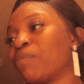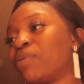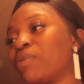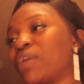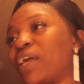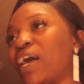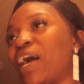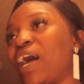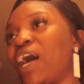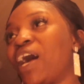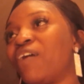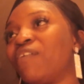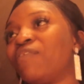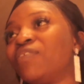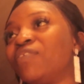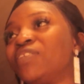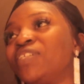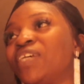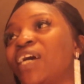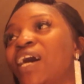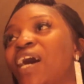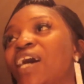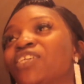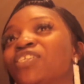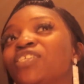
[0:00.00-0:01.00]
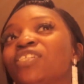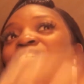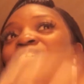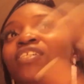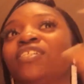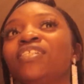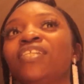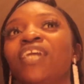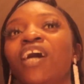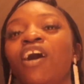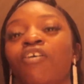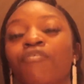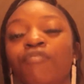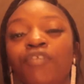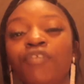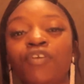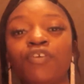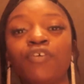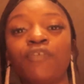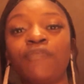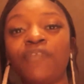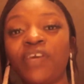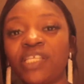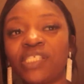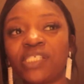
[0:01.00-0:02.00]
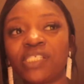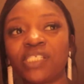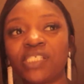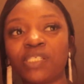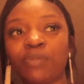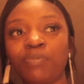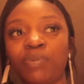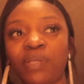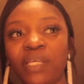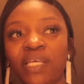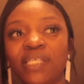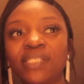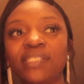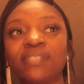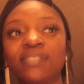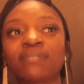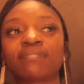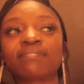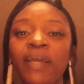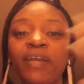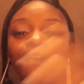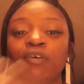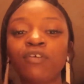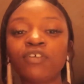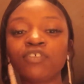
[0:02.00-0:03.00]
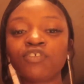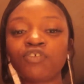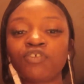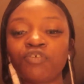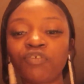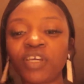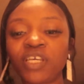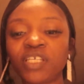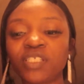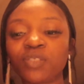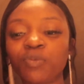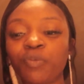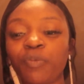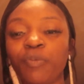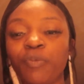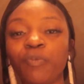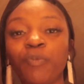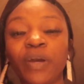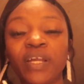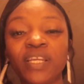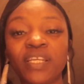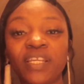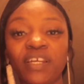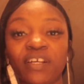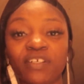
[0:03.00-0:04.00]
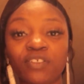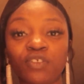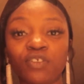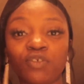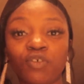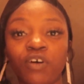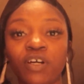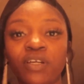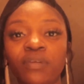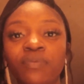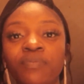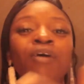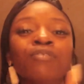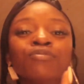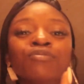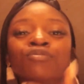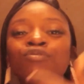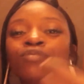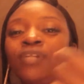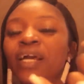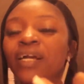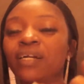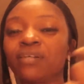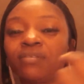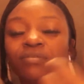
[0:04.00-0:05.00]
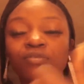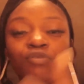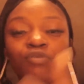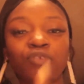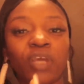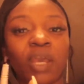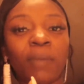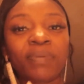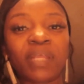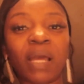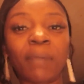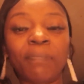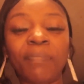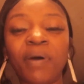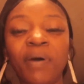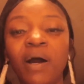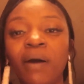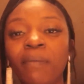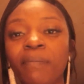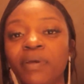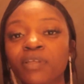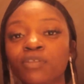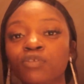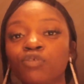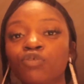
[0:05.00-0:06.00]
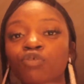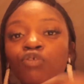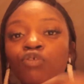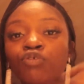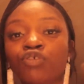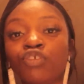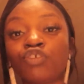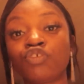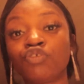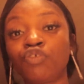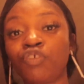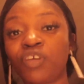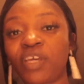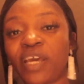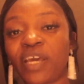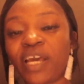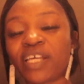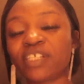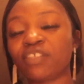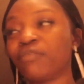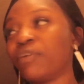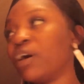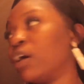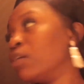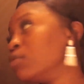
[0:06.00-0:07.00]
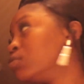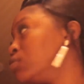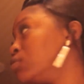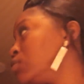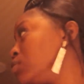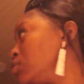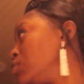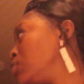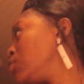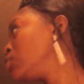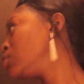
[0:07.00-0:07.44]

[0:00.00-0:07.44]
but I have. They're actually now renovating the place. My gosh, Grace, when they're done, I'll do like an empty apartment tour, just show you guys around.